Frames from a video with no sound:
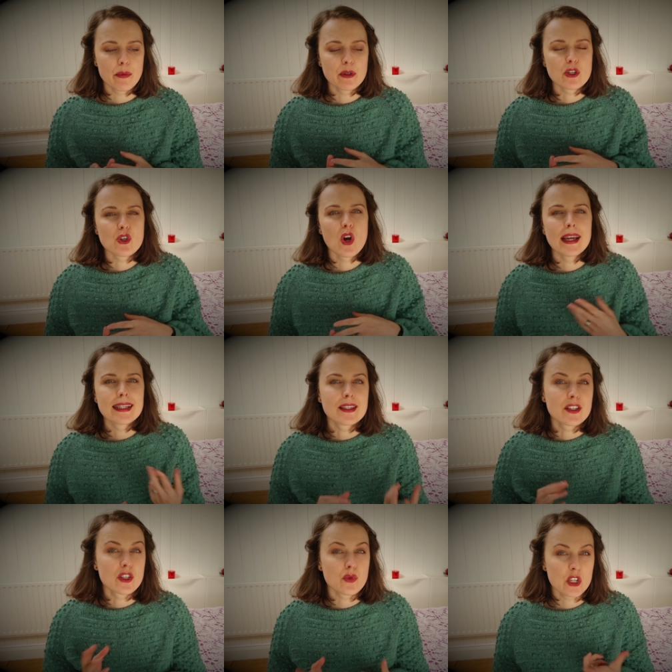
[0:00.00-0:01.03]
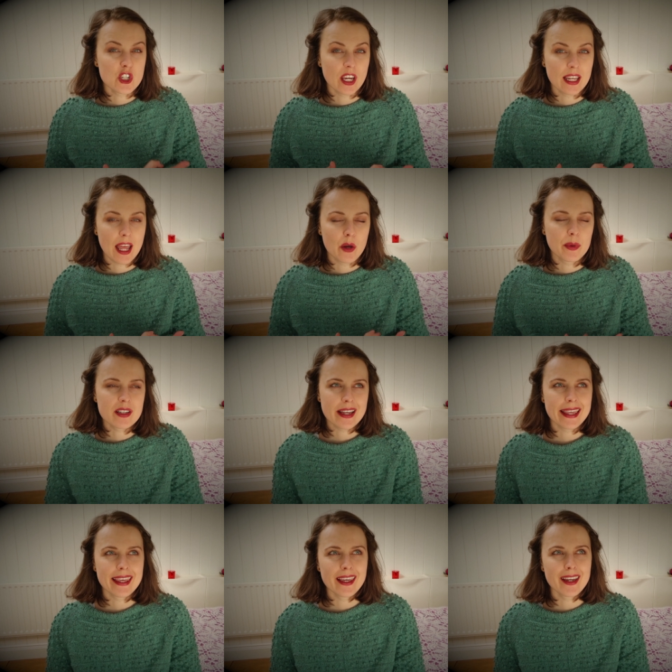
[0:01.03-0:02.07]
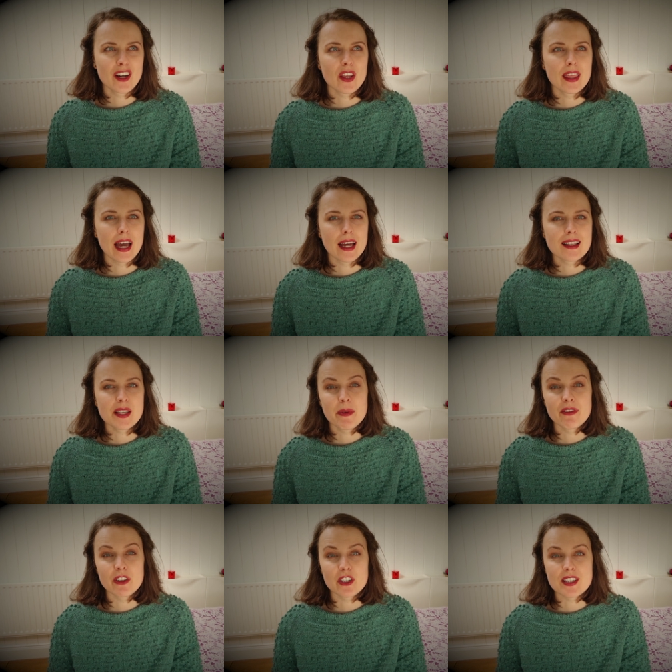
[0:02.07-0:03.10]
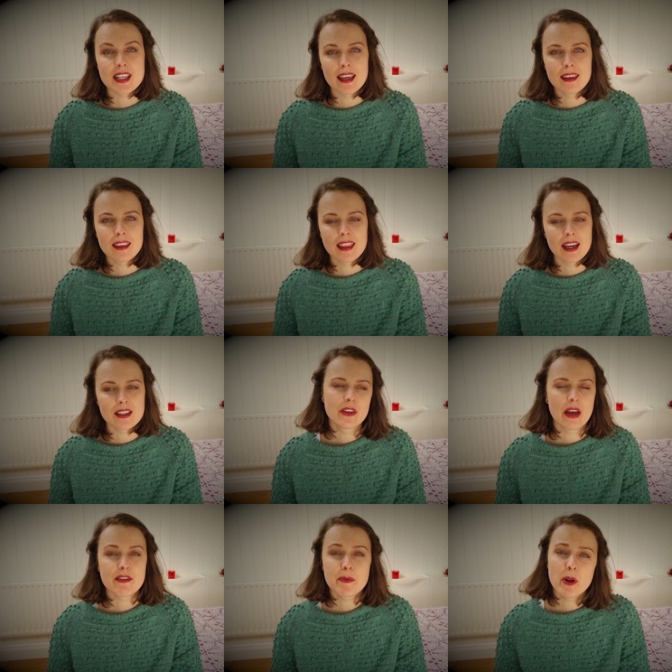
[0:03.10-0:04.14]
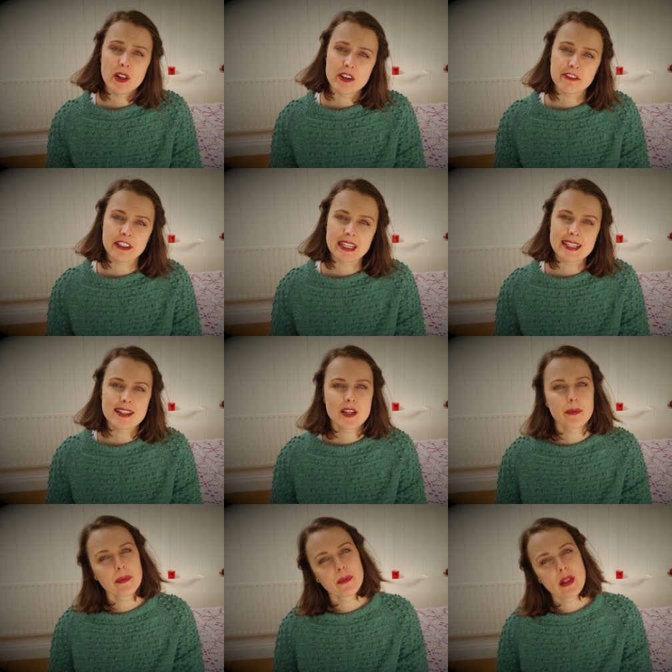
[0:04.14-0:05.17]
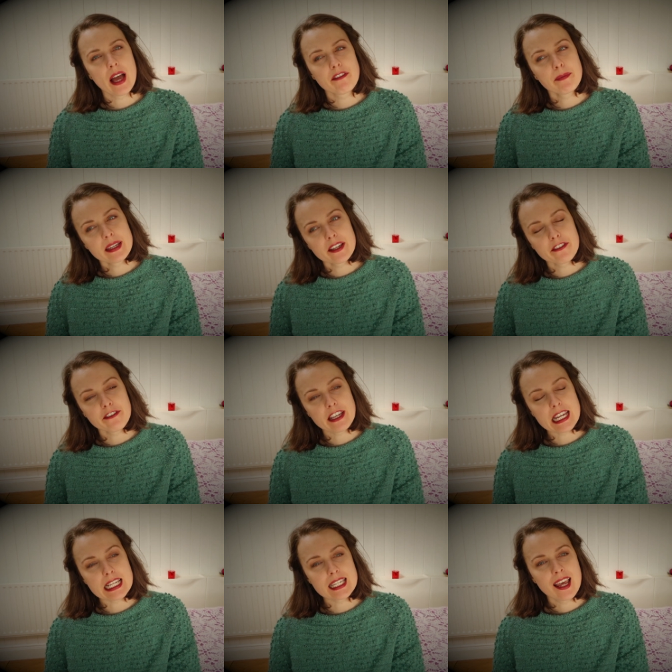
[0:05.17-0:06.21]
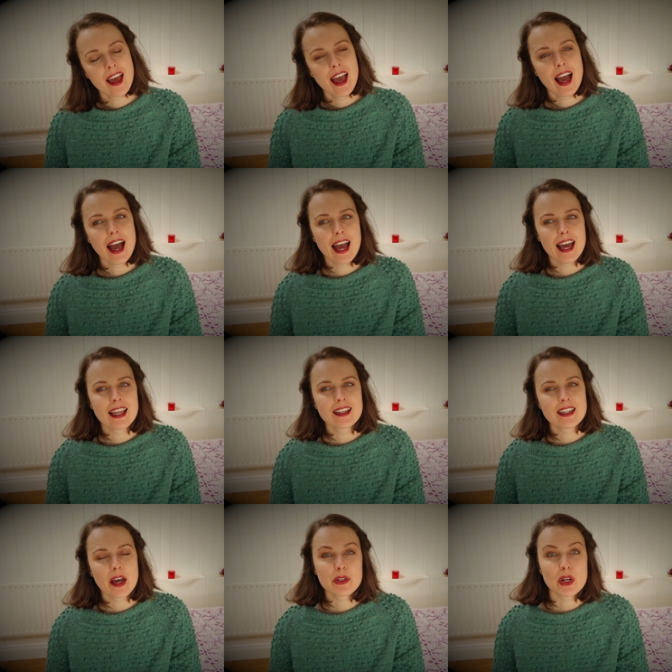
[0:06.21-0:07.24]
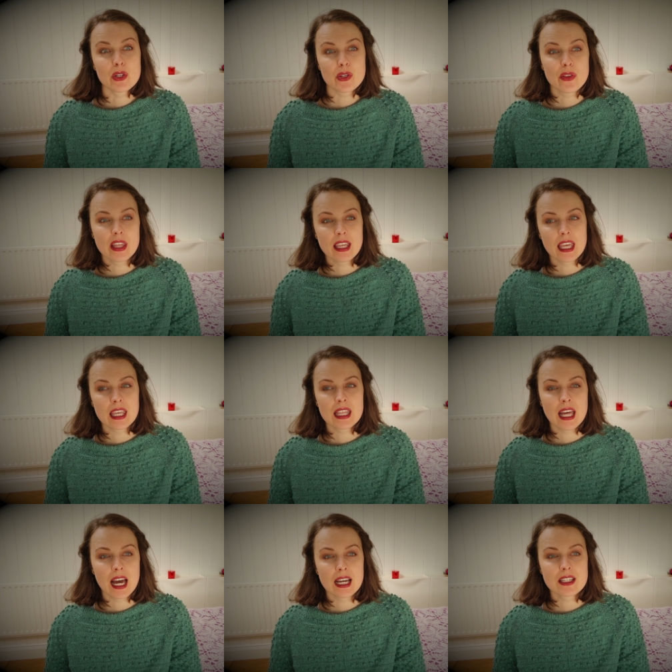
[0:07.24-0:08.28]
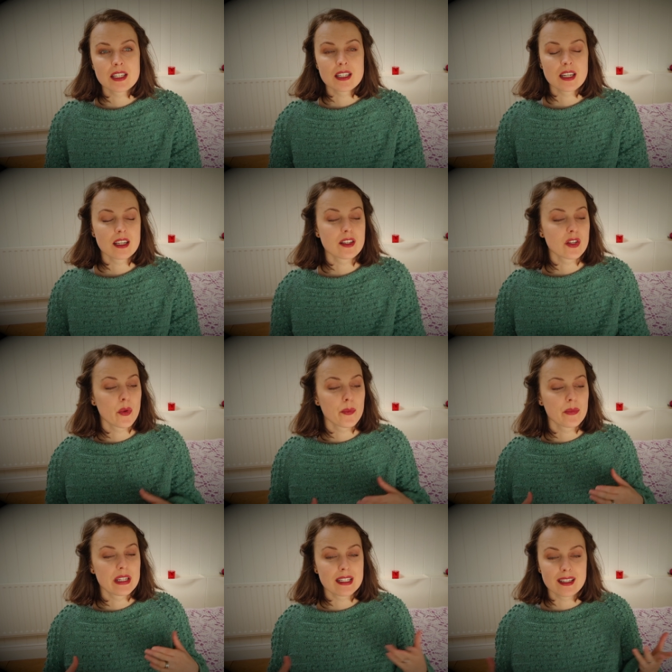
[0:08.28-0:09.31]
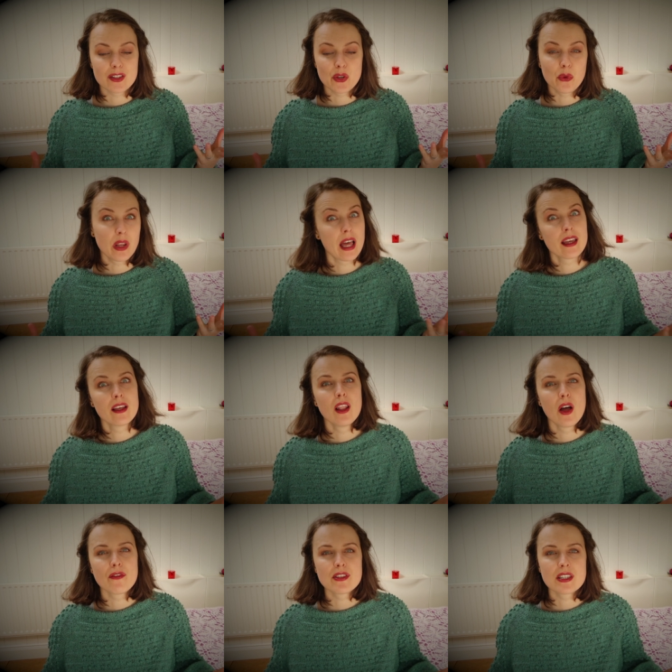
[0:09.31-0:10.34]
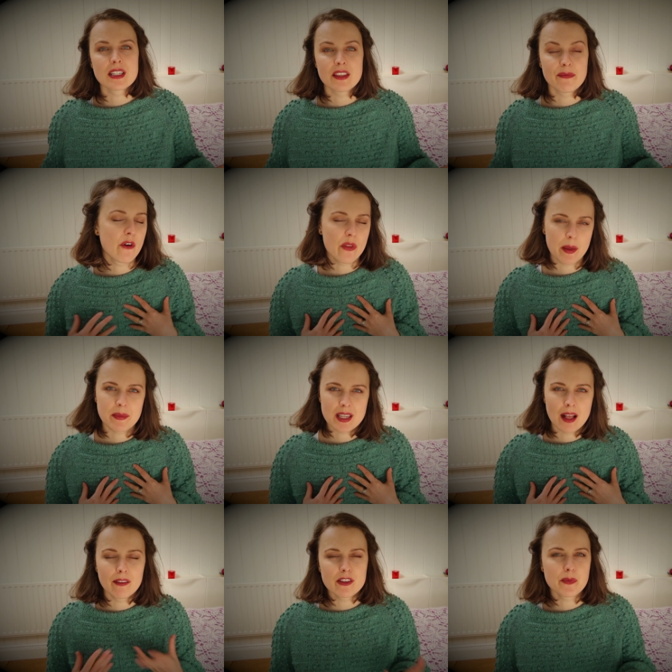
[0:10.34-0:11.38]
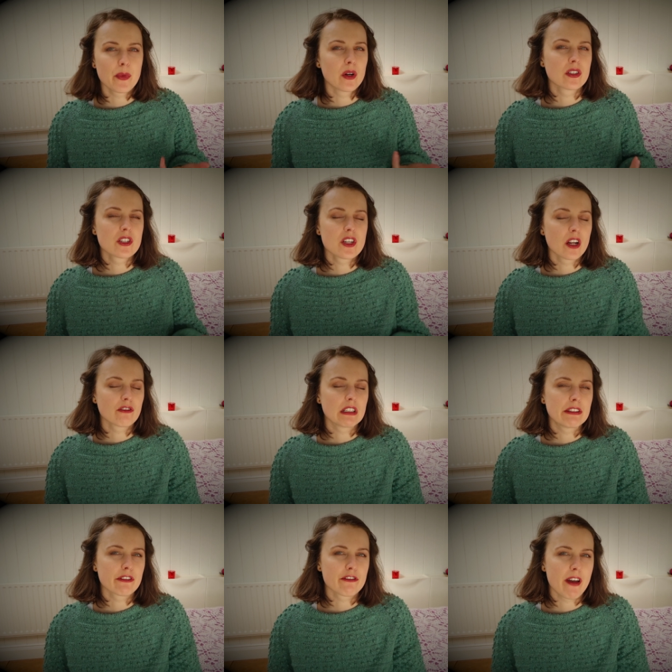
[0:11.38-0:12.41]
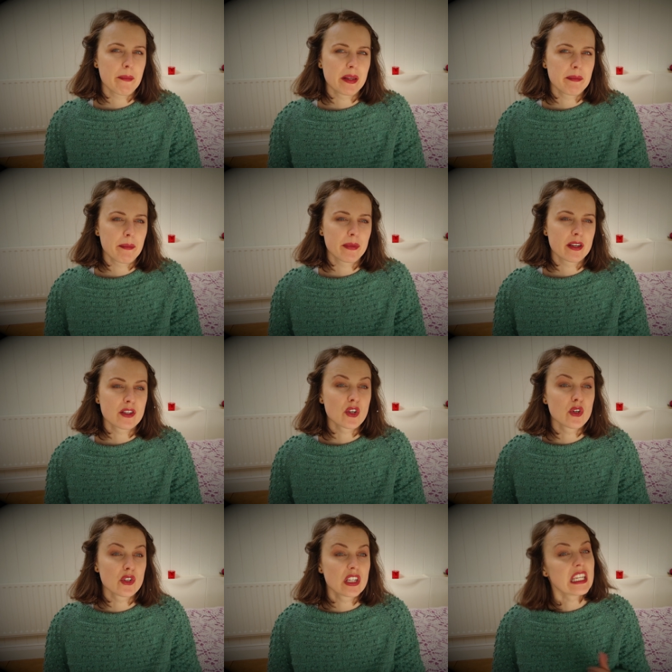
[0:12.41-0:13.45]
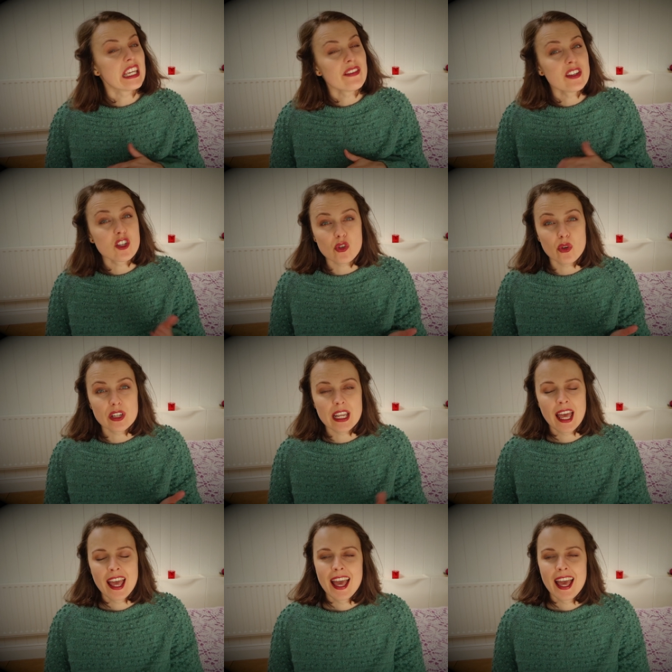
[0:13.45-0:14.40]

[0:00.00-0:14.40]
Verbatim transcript: I'll be trying to switching now because I hear that some of you are saying that you have smaller feet, some people have bigger feet, and I was also thinking that some knitters who like love knit for themselves but not really for family members could even join